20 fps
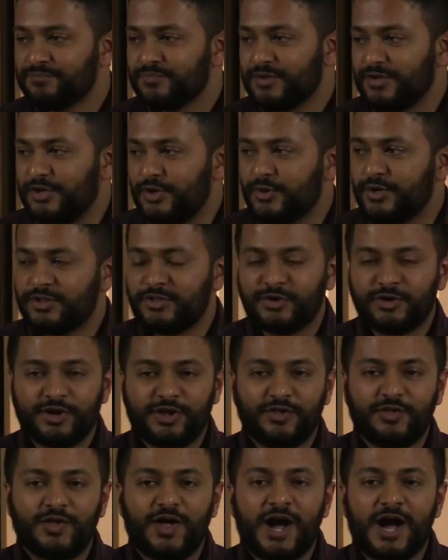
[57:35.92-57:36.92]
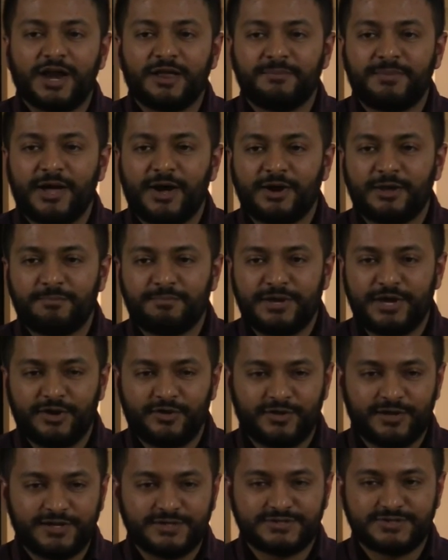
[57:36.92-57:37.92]
You can learn a lot about
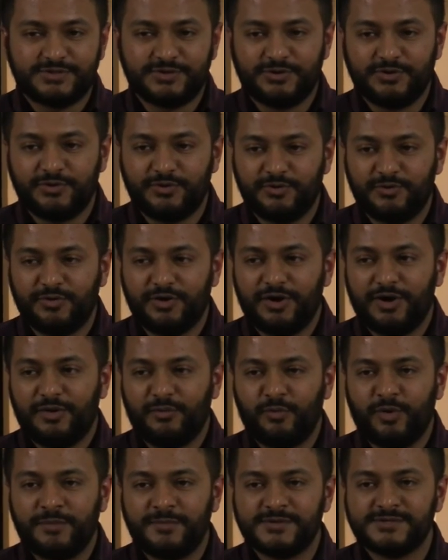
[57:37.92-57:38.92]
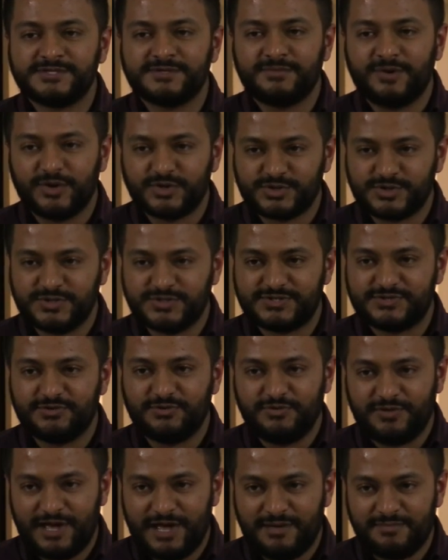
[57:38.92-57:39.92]
appealing to women's emotions
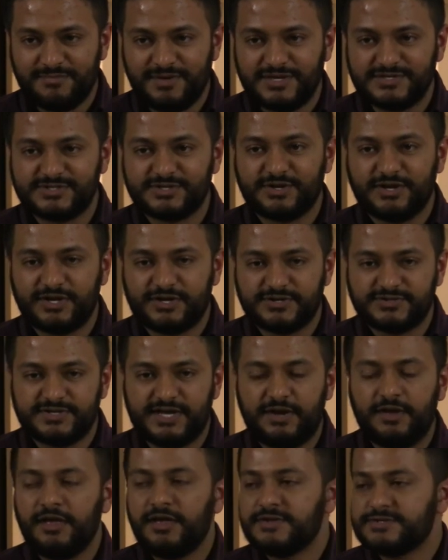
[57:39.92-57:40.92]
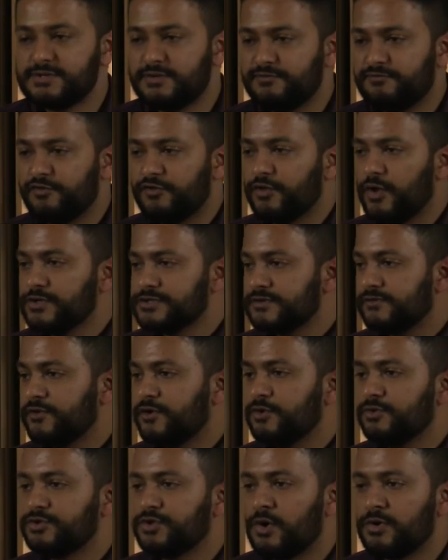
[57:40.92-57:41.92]
through them, basically, because yeah. they. So for those of
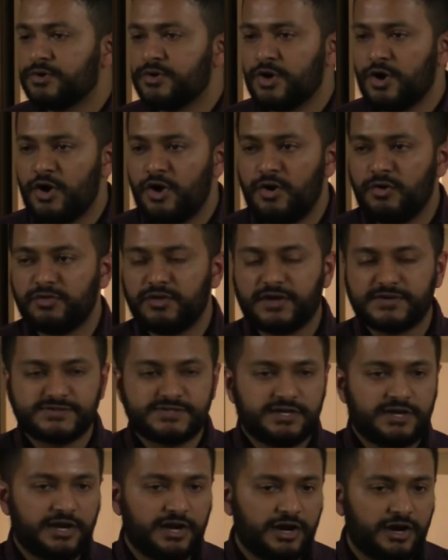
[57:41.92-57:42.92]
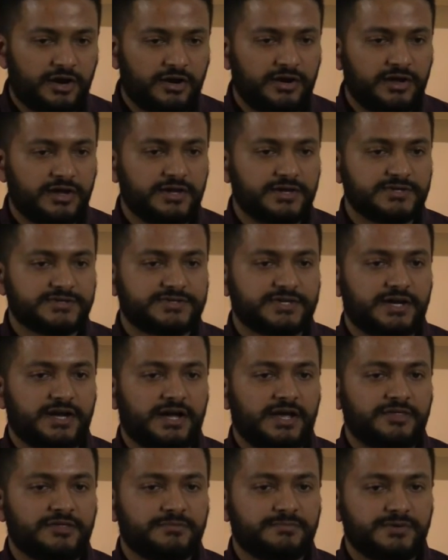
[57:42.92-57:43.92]
you who don't know, Luxie Hair is uh,
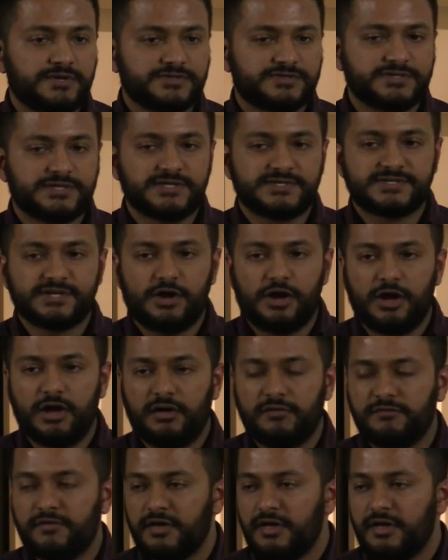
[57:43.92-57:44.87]
in the business of